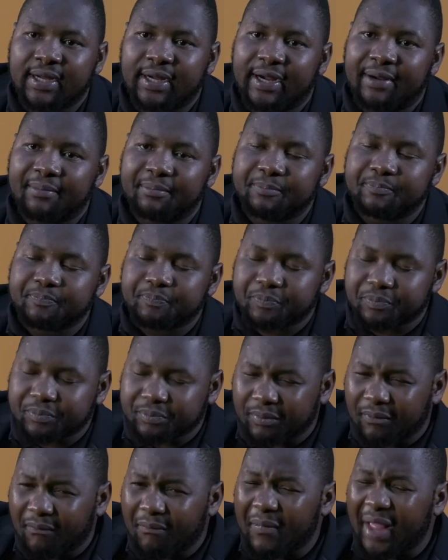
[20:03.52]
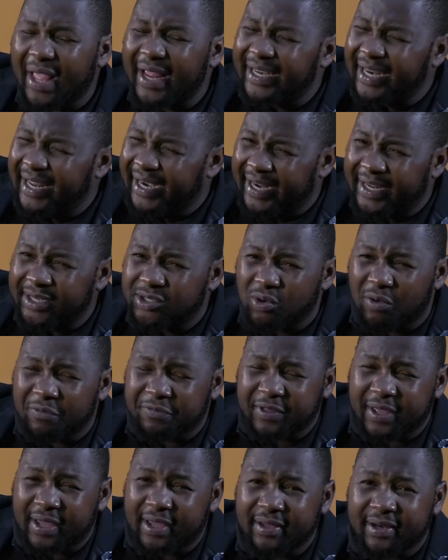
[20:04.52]
the rate of
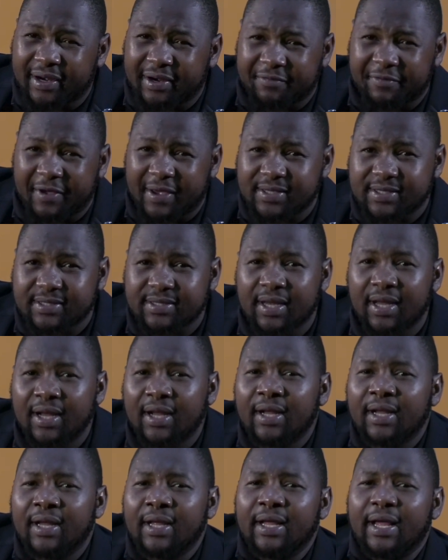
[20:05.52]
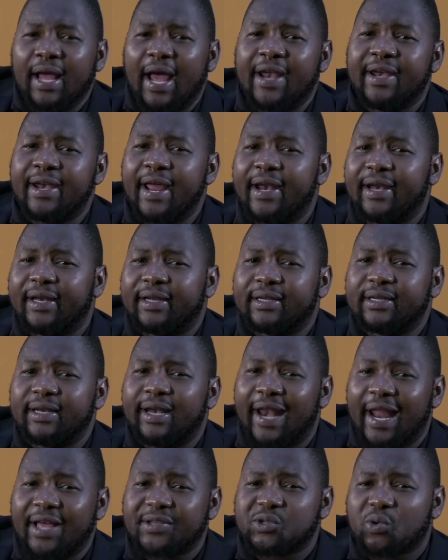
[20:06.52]
the reverse. And then
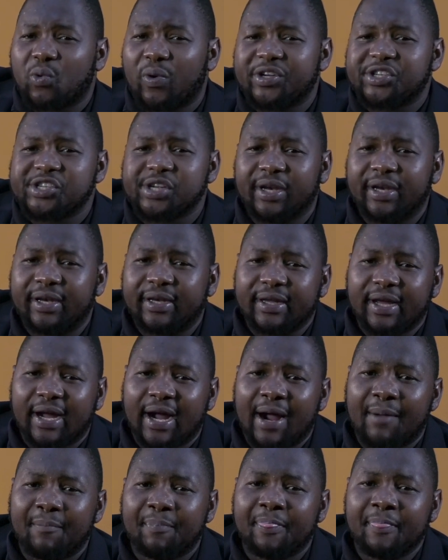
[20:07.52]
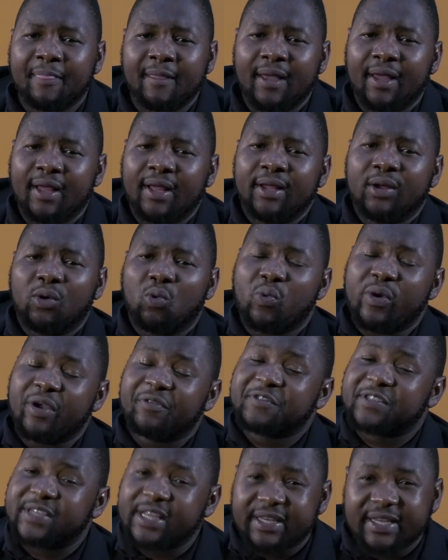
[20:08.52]
last question, we
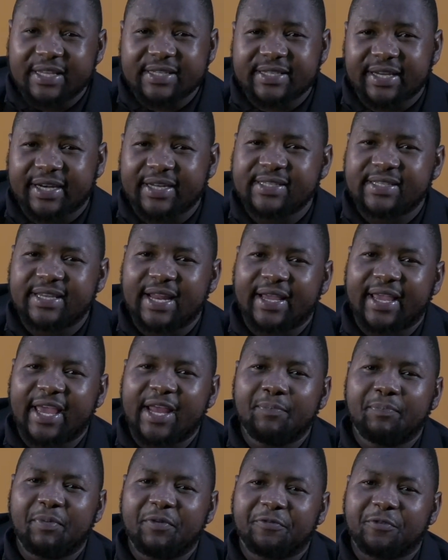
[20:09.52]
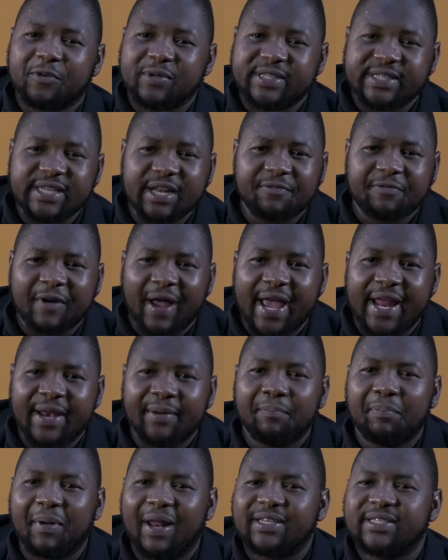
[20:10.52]
have seen this reason again before. Silver
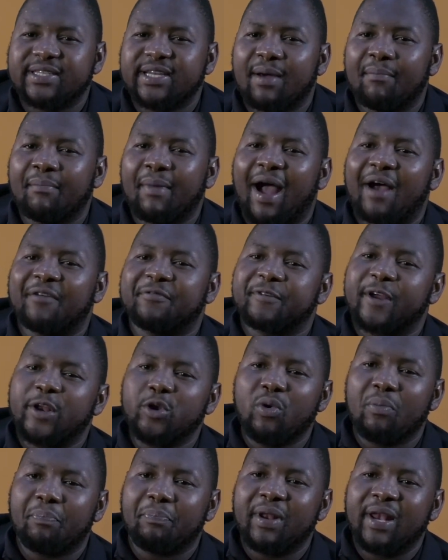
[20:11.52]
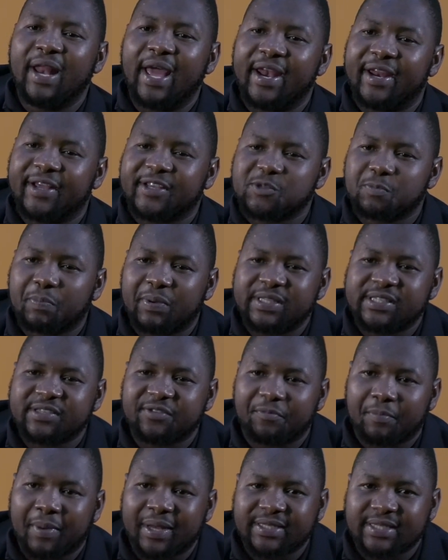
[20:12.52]
and platinum are valuable and
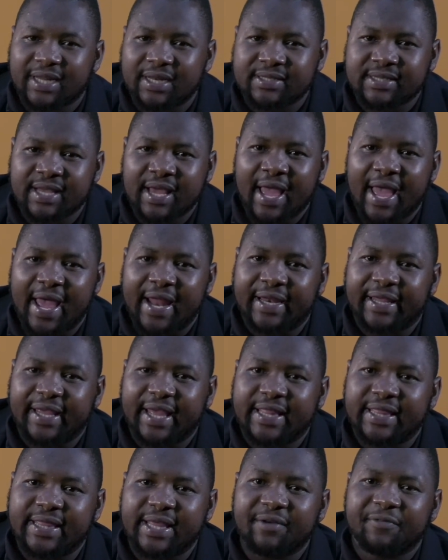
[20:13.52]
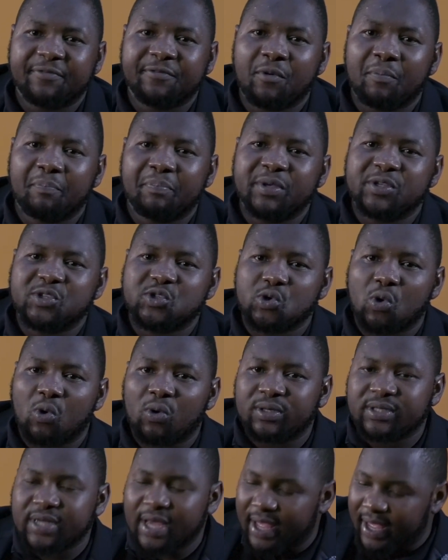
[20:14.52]
expensive metals and can therefore be
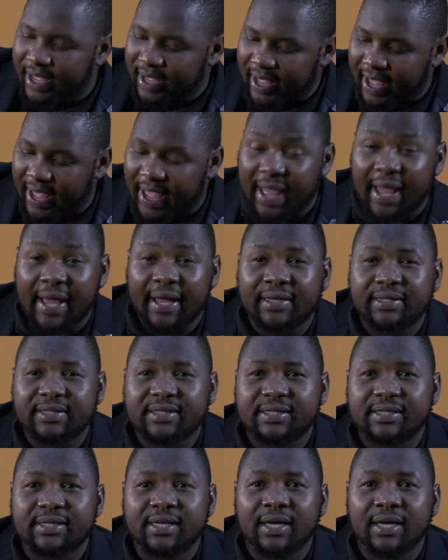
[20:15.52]
sold at